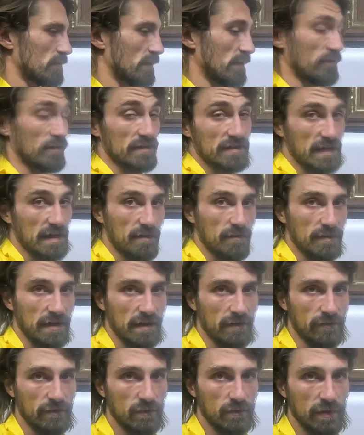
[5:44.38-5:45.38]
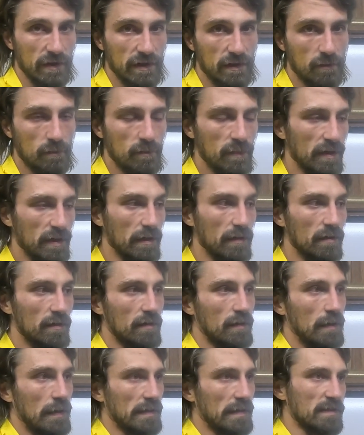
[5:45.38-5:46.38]
if it's common everywhere, but
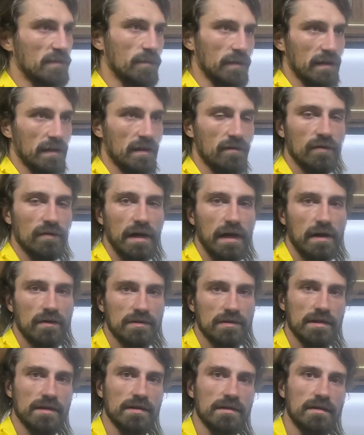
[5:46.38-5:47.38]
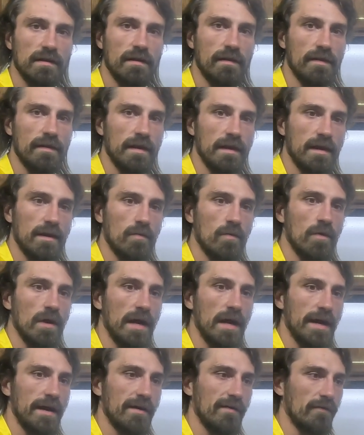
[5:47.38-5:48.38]
in split level houses, they will
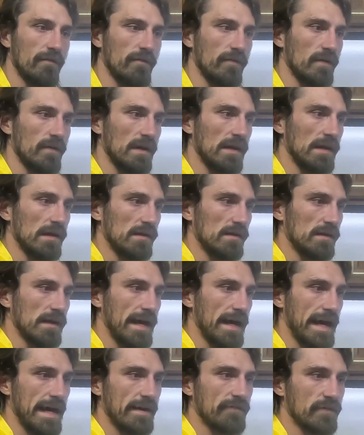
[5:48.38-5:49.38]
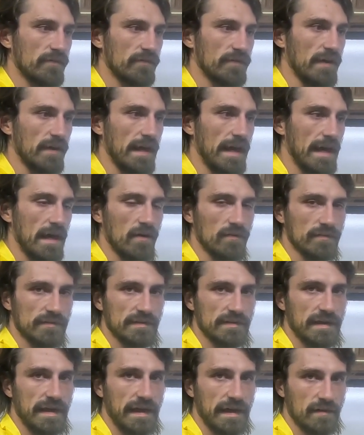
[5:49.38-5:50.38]
have half of the
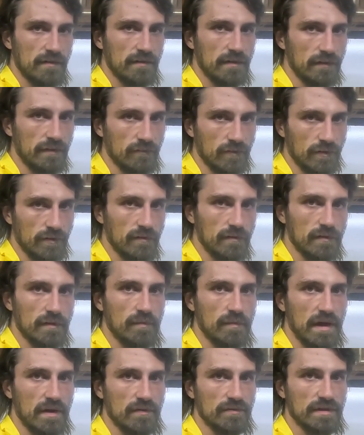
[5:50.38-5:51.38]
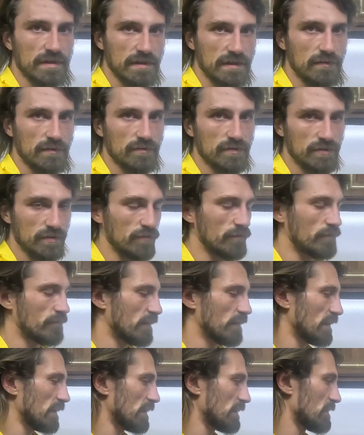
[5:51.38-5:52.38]
house cantilevered about 2
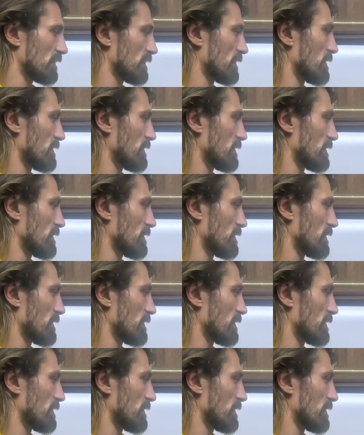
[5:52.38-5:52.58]
feet